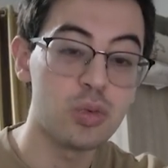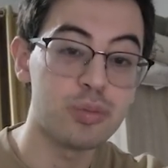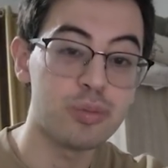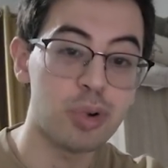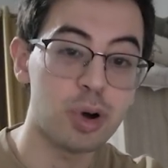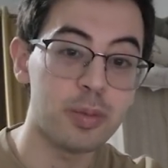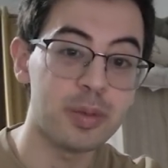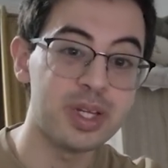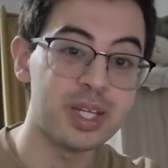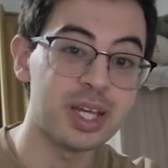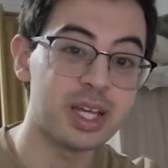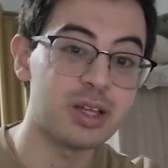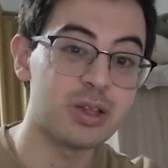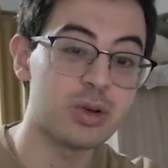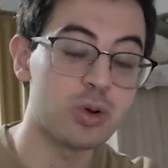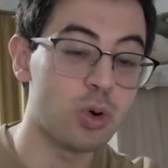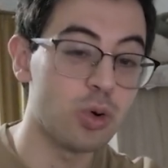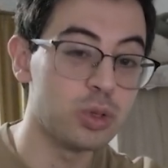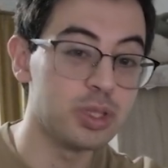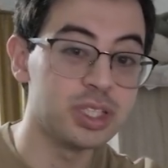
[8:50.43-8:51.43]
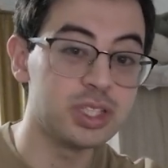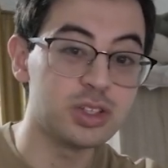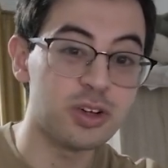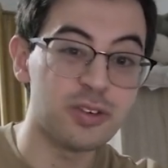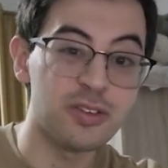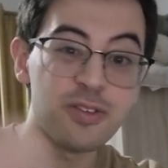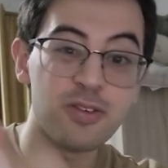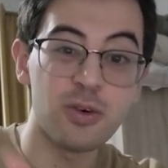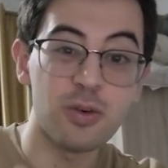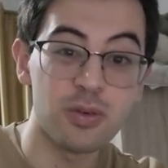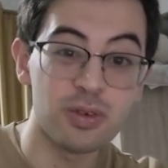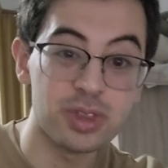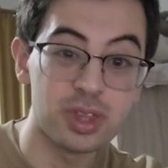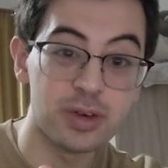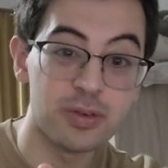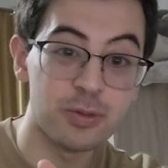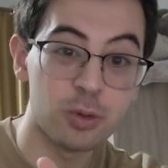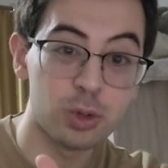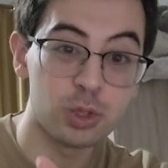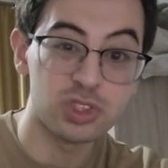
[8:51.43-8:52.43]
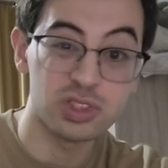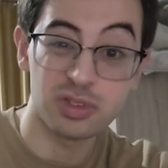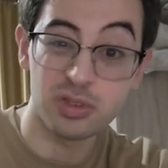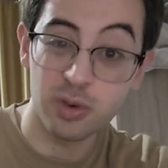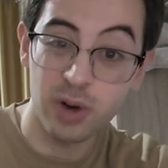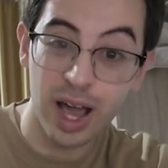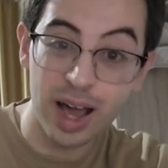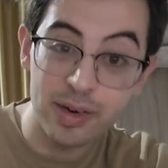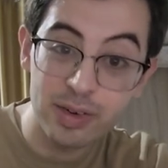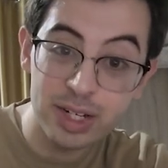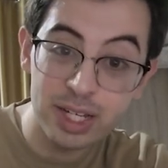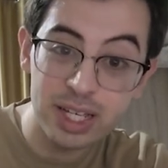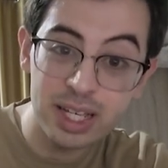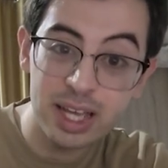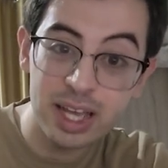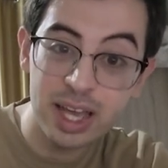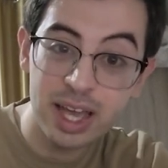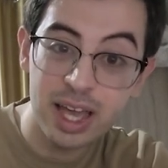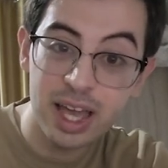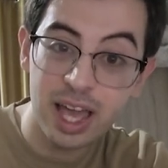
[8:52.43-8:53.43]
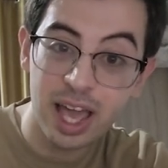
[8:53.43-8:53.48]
perpendicular only to the force of gravity